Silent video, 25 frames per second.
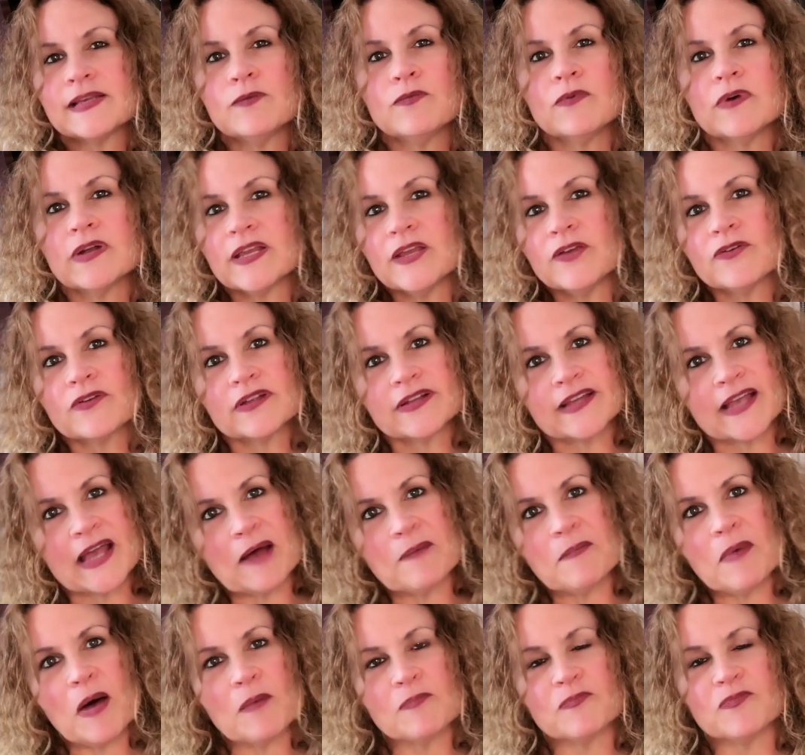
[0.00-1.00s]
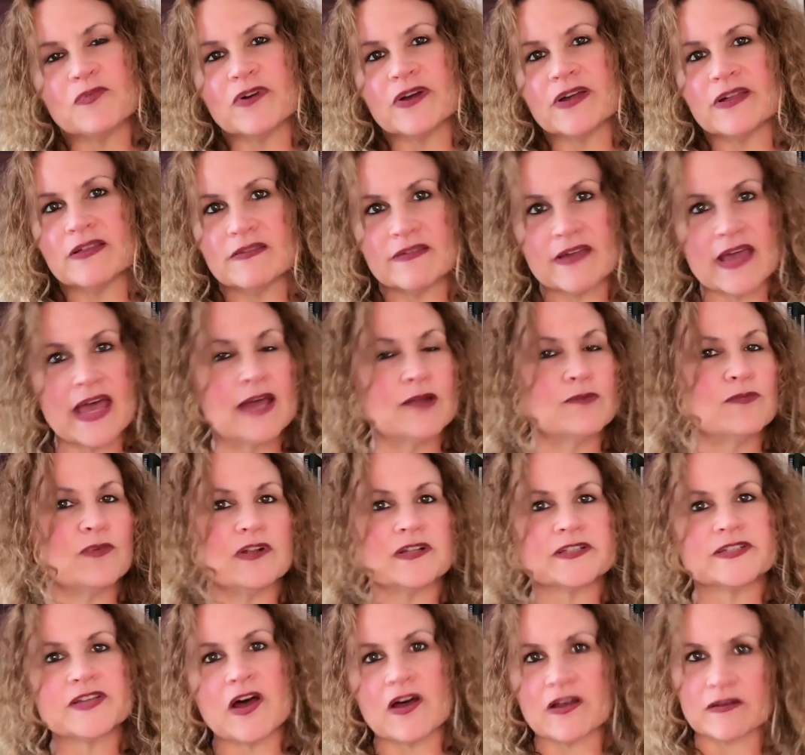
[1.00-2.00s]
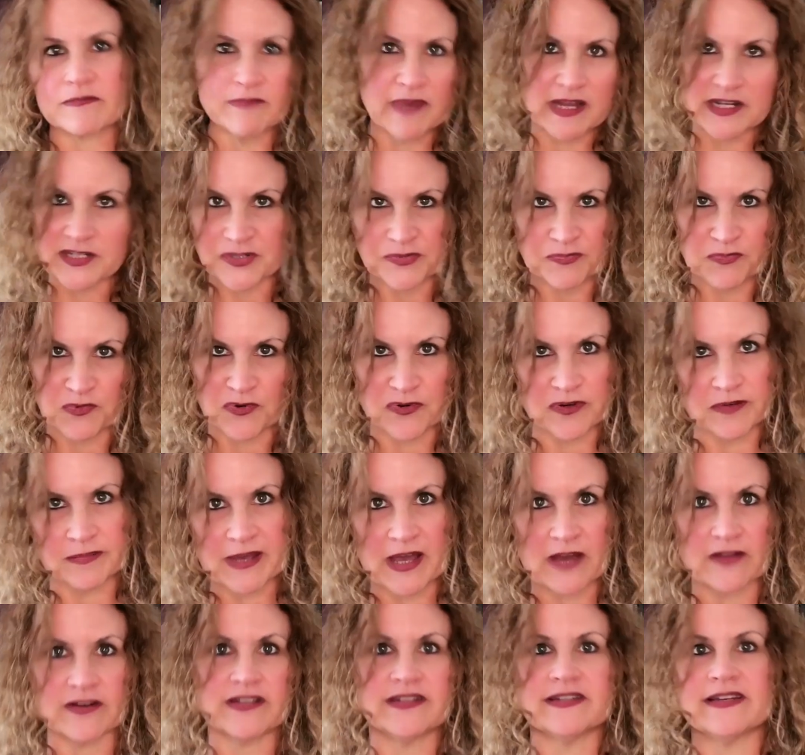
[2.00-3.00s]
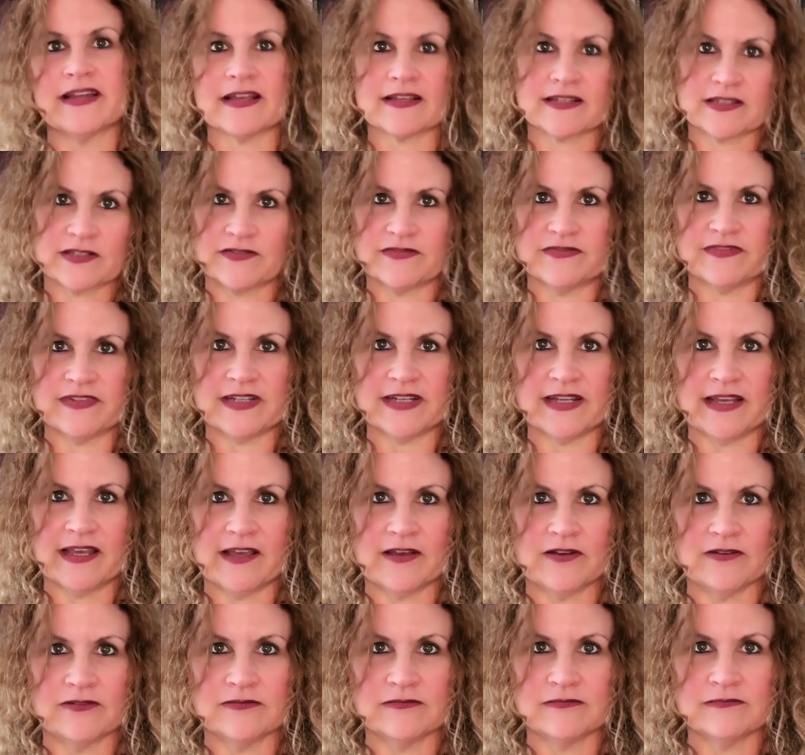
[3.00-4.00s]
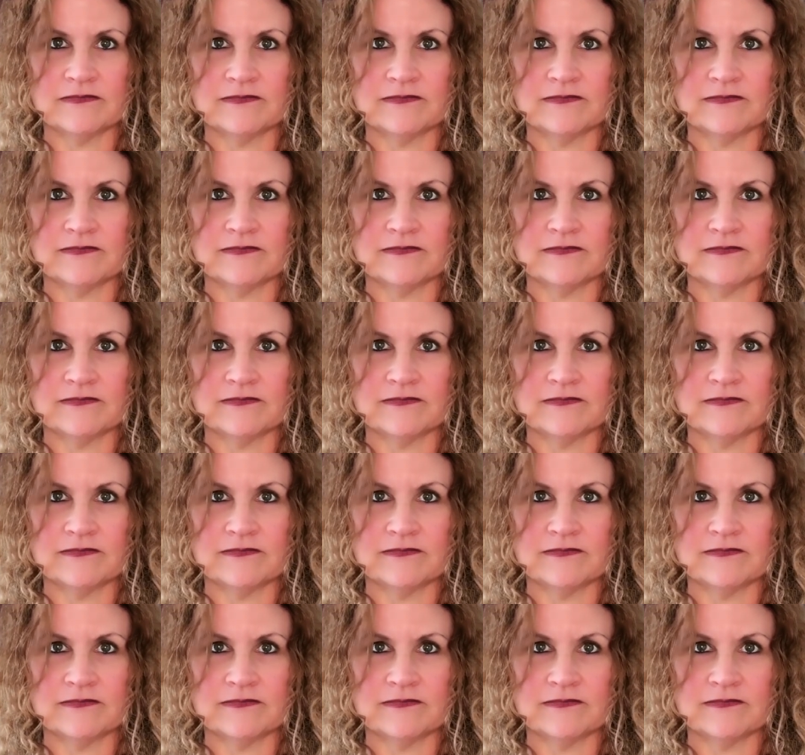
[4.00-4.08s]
what you can come up with, and we'll talk much more about it next video.